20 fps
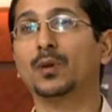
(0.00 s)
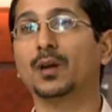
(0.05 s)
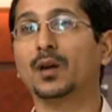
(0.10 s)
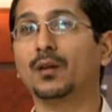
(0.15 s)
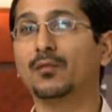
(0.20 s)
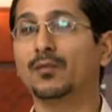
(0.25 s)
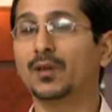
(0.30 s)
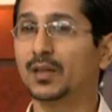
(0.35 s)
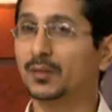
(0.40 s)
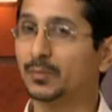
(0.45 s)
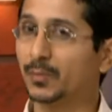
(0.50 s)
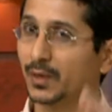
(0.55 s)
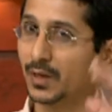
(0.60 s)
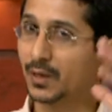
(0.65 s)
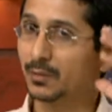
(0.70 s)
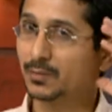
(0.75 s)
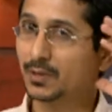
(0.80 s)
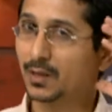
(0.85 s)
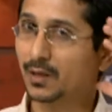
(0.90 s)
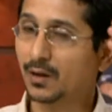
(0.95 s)
have
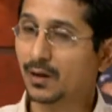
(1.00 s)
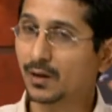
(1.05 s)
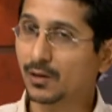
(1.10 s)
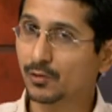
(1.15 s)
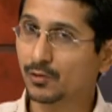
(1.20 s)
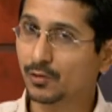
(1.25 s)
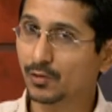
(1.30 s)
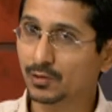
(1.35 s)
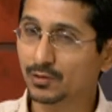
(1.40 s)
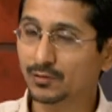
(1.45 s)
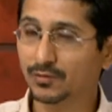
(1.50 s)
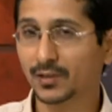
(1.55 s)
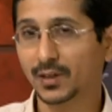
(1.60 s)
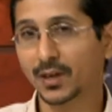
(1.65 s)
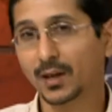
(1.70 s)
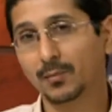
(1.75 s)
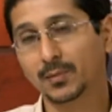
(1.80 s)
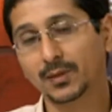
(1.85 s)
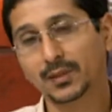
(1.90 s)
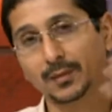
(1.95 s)
this
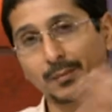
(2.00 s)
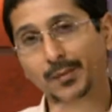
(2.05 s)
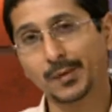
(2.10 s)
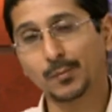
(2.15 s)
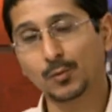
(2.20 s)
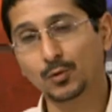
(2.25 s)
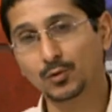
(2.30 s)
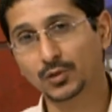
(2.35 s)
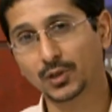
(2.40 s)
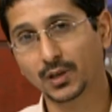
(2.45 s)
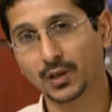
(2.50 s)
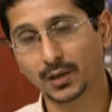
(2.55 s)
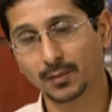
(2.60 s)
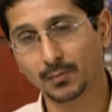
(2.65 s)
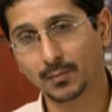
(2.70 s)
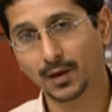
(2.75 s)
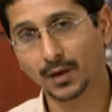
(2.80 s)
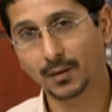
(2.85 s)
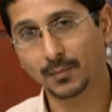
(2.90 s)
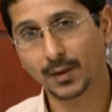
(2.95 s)
affect also
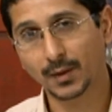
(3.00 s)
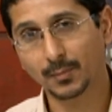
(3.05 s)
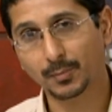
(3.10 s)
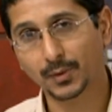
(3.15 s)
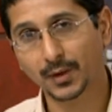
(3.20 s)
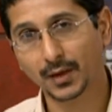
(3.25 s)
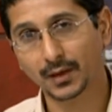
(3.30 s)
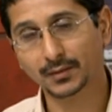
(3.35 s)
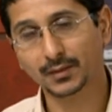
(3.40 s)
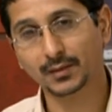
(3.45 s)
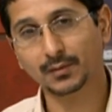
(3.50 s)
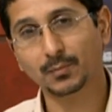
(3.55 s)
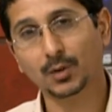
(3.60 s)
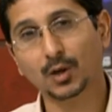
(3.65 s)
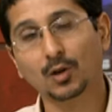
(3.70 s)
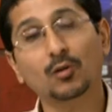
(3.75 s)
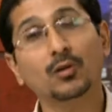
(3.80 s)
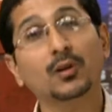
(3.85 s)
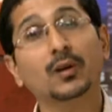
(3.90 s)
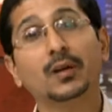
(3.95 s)
other things in life, and
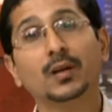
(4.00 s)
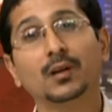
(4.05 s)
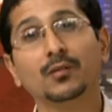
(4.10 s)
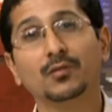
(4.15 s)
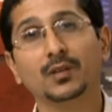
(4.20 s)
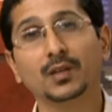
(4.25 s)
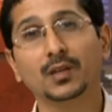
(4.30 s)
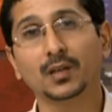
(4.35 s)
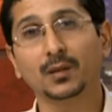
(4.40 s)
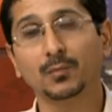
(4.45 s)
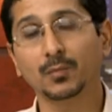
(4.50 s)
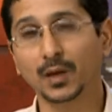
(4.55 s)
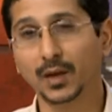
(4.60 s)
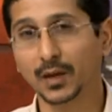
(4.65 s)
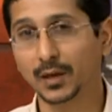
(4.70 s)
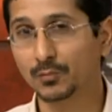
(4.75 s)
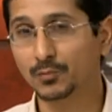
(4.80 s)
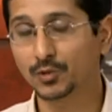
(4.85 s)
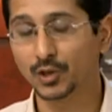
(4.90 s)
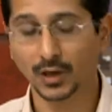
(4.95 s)
we want to learn how to
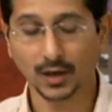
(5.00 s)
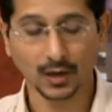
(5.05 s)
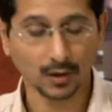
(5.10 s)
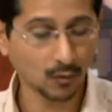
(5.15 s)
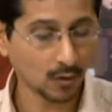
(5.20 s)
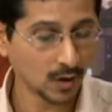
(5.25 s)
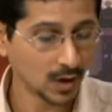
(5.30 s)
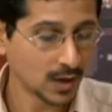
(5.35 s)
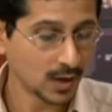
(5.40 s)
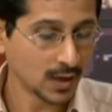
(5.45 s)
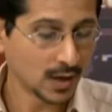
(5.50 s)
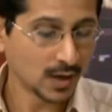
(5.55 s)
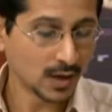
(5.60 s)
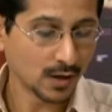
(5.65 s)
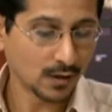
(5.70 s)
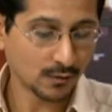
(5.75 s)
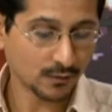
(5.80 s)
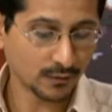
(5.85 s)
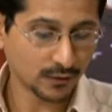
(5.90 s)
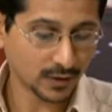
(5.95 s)
implement these things and learn
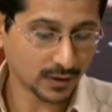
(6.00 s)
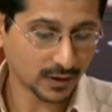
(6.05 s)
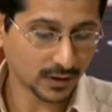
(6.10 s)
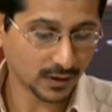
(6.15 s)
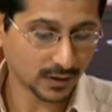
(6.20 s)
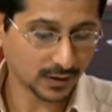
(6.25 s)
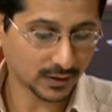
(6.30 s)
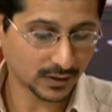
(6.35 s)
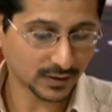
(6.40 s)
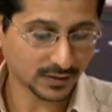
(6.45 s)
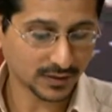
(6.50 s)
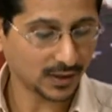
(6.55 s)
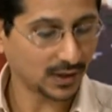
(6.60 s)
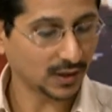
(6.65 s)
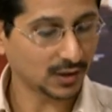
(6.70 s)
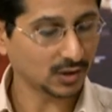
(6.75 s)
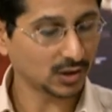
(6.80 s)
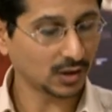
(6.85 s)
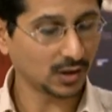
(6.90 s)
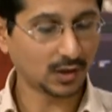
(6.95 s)
how all these things
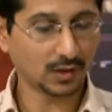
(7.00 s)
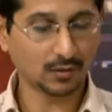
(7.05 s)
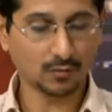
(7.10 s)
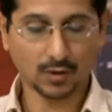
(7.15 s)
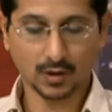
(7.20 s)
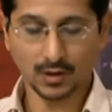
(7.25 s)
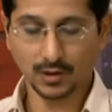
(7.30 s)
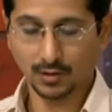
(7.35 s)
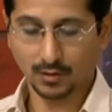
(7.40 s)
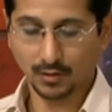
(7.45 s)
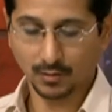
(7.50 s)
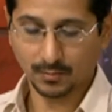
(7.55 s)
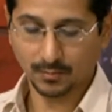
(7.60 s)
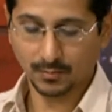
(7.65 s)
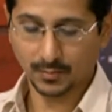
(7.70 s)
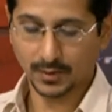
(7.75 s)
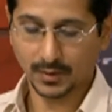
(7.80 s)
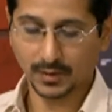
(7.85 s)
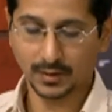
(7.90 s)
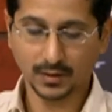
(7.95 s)
in every moment of our
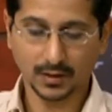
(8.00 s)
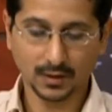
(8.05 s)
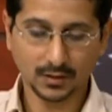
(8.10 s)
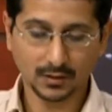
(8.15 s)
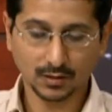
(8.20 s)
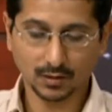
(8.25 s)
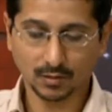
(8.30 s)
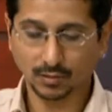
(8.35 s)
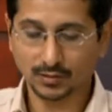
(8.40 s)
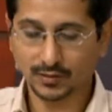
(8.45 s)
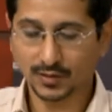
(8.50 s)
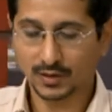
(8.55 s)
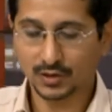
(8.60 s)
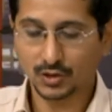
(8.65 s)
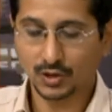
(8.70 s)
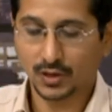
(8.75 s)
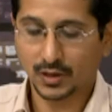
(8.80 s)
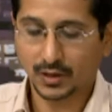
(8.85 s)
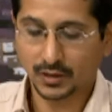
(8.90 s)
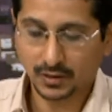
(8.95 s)
lives. And
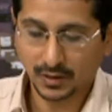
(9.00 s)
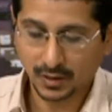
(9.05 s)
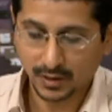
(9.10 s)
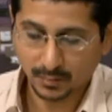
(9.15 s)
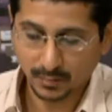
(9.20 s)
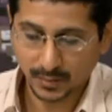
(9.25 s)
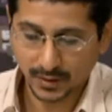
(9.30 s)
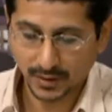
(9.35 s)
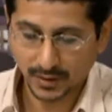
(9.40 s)
our discussion